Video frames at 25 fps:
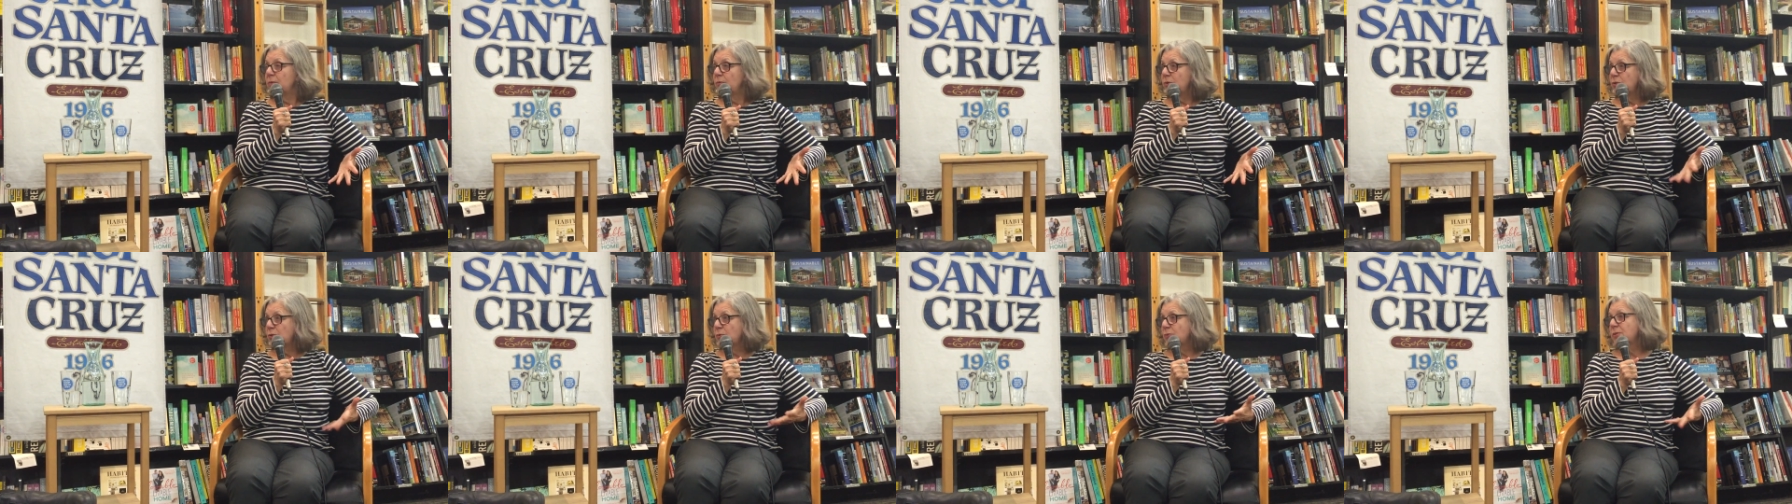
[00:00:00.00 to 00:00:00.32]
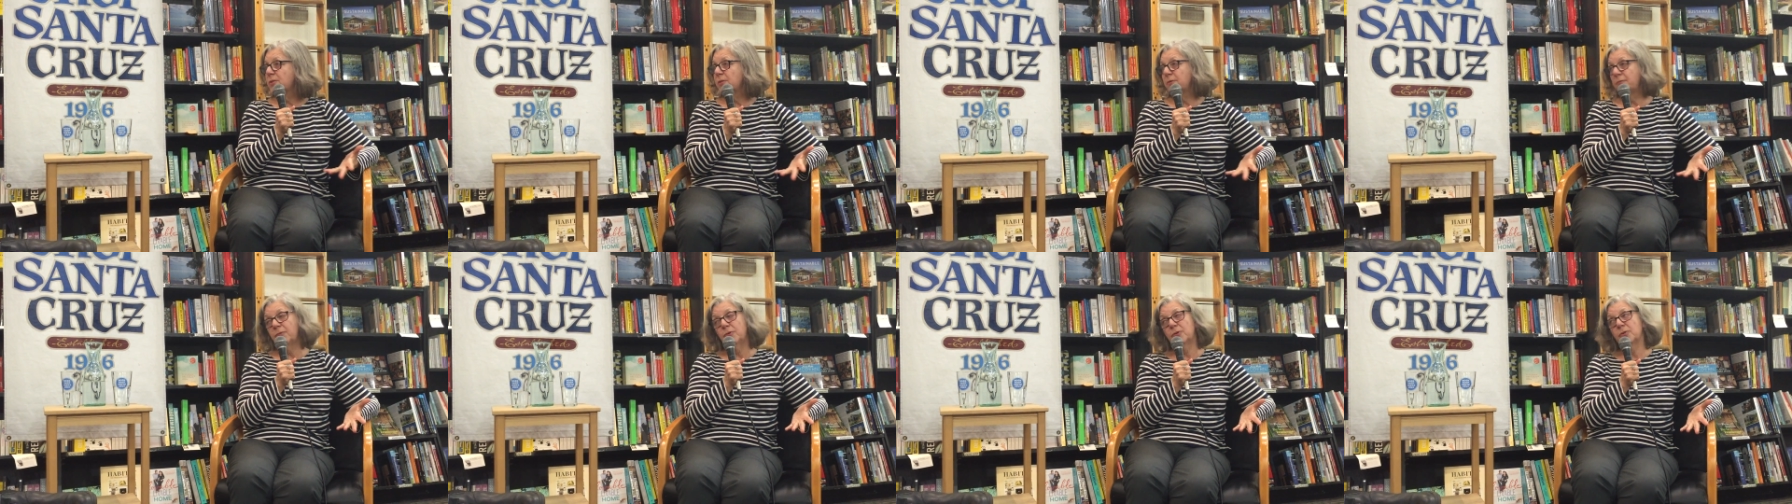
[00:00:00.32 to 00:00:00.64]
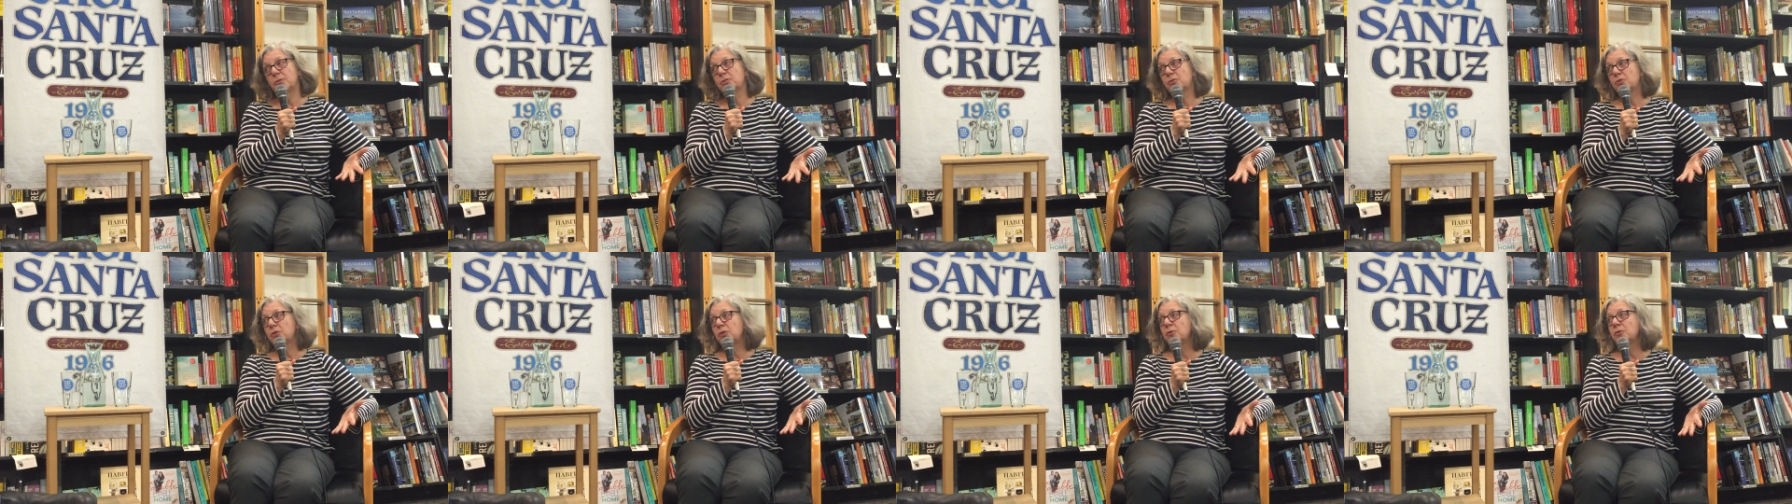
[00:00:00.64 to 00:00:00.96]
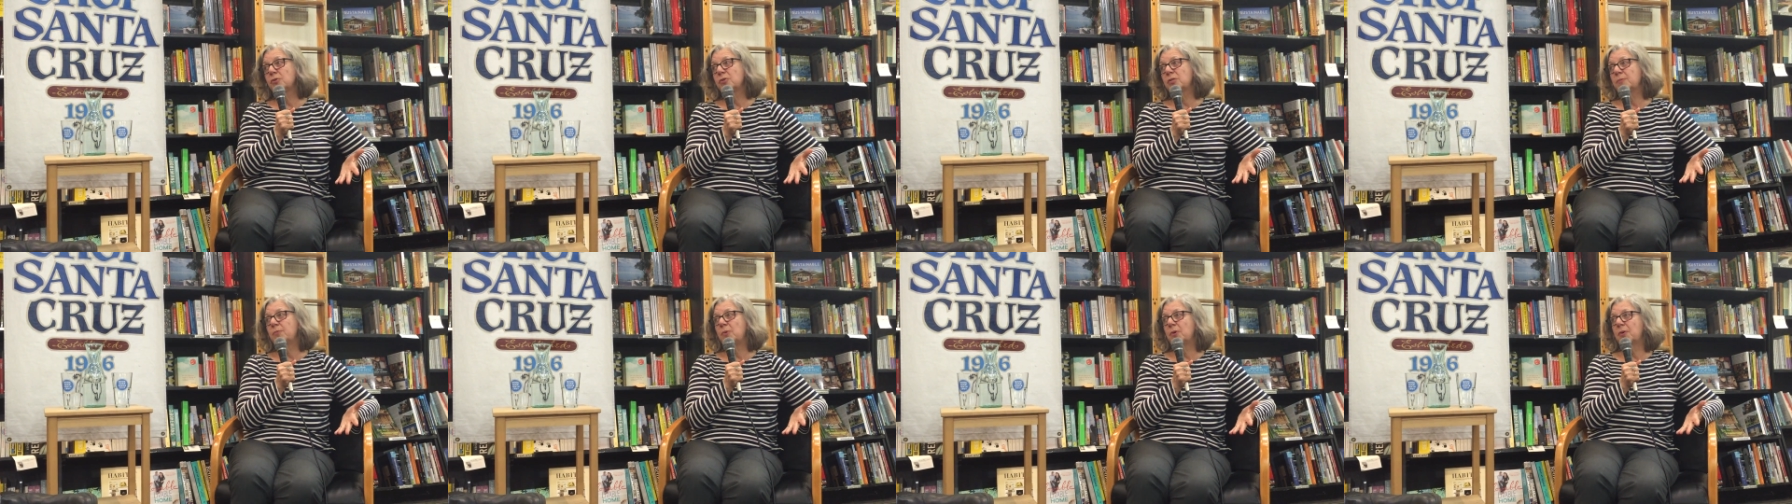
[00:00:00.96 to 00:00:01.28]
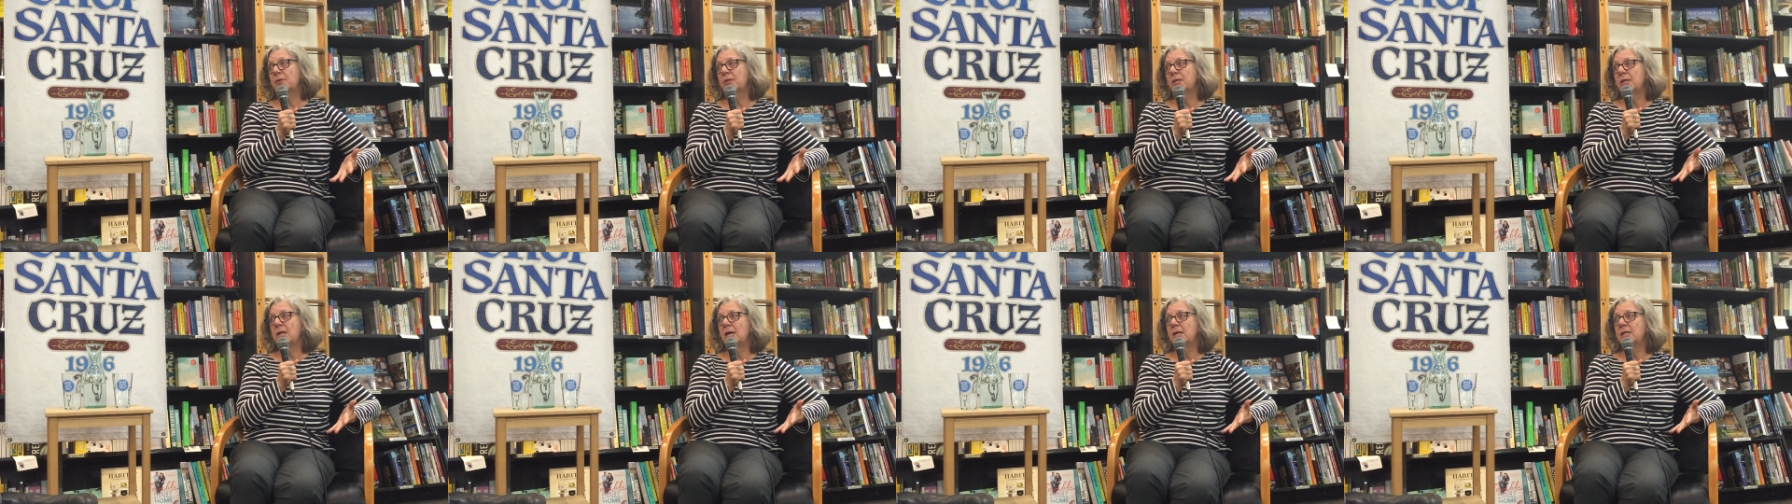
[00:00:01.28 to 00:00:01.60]
which was the first children's book
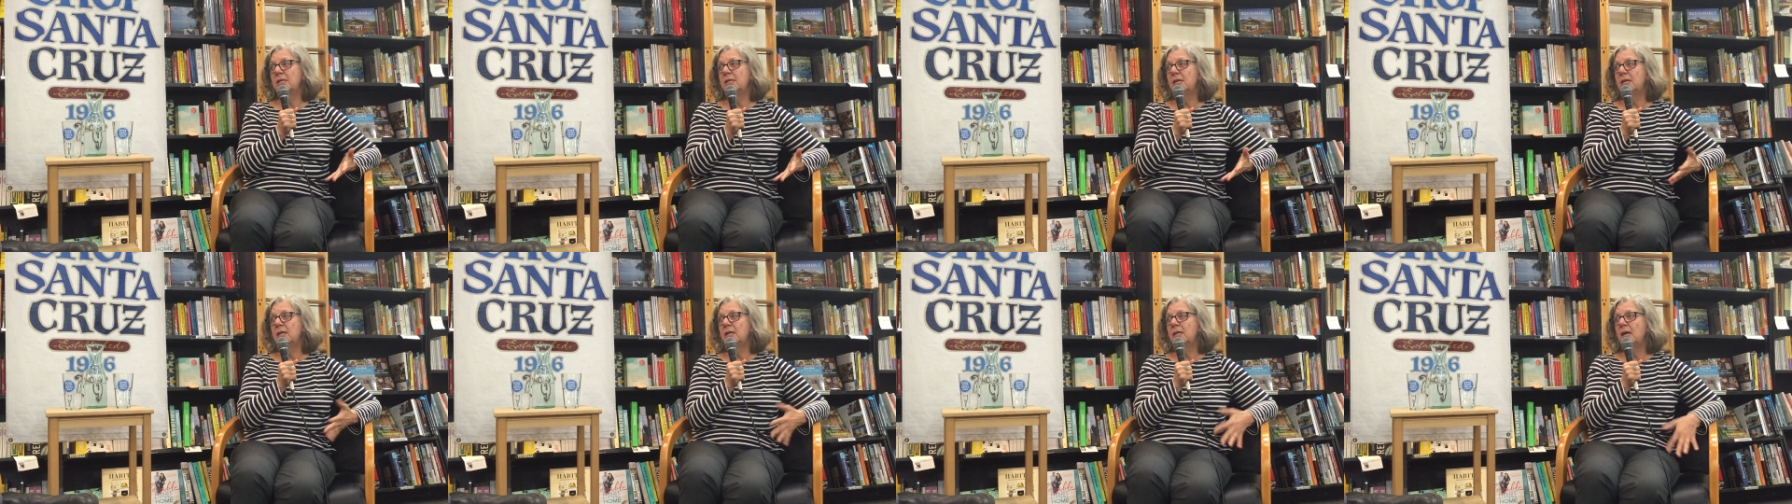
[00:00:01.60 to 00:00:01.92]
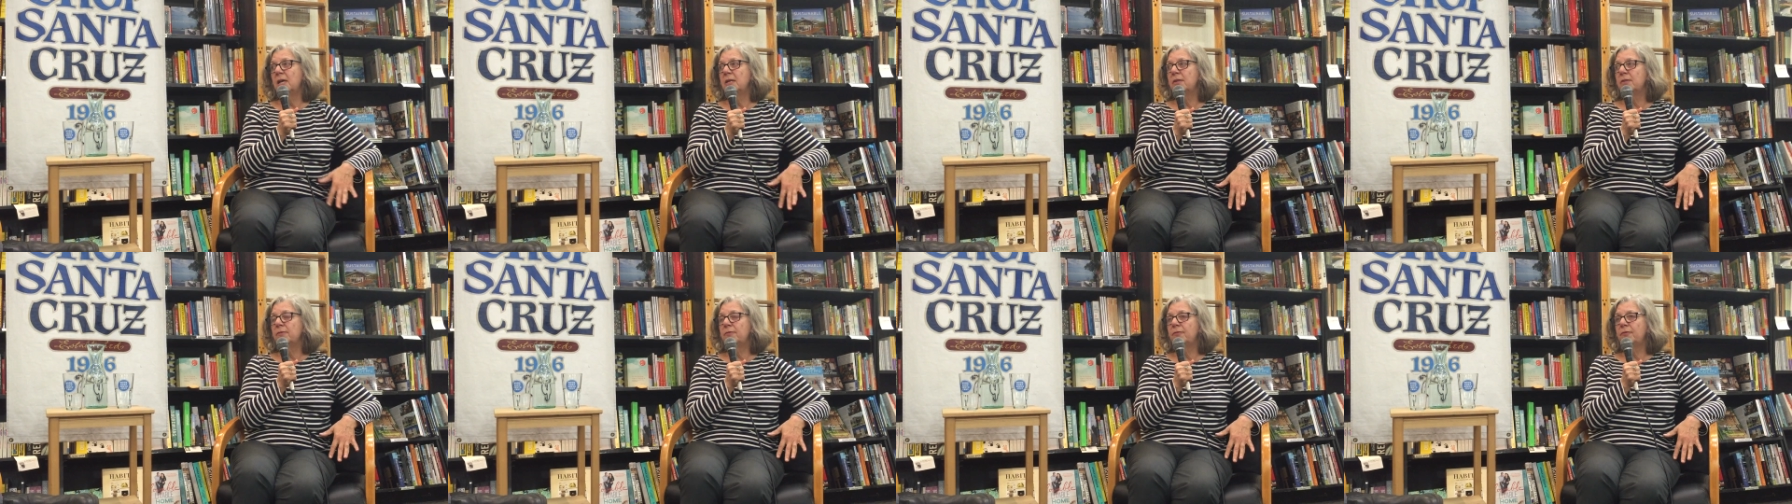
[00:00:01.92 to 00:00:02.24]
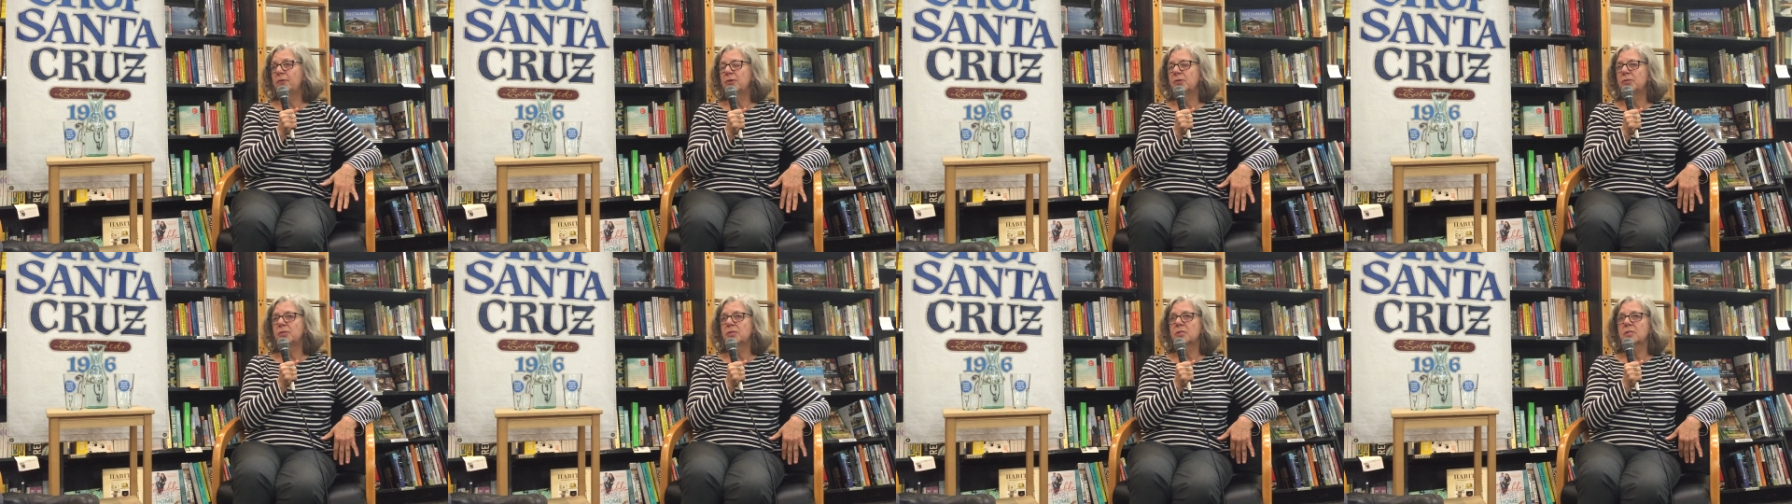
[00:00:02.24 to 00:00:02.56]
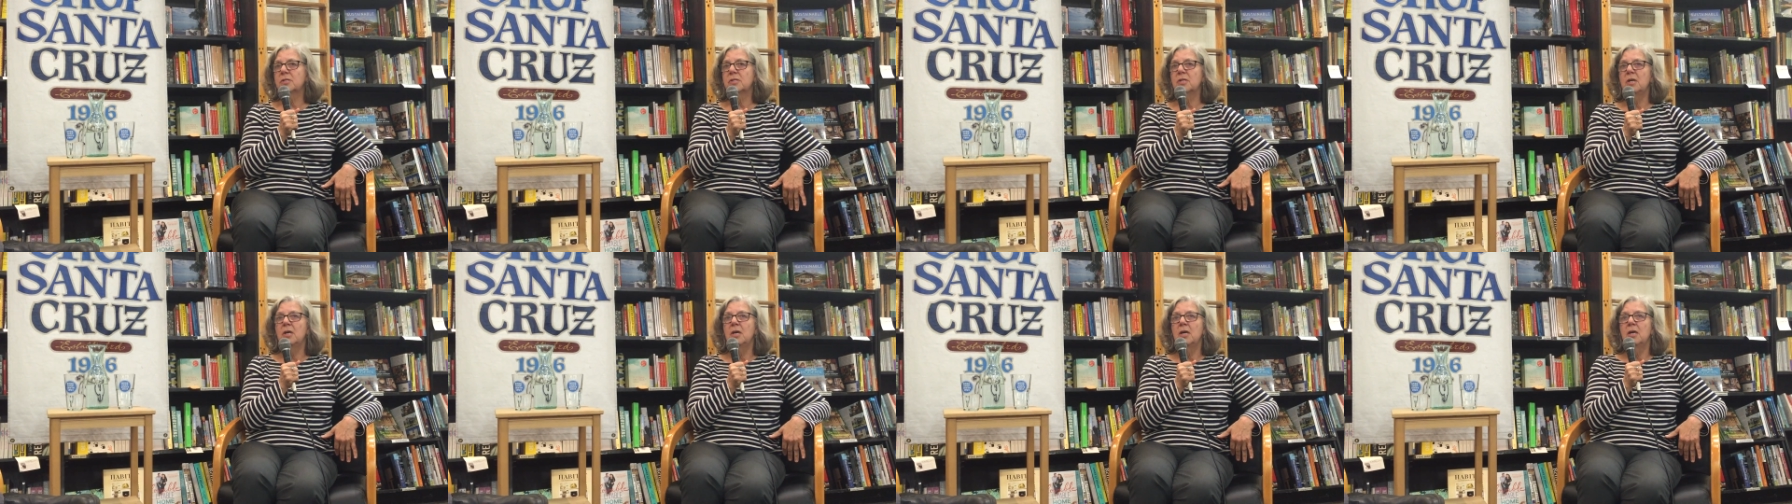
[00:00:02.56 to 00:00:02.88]
that I did and the first,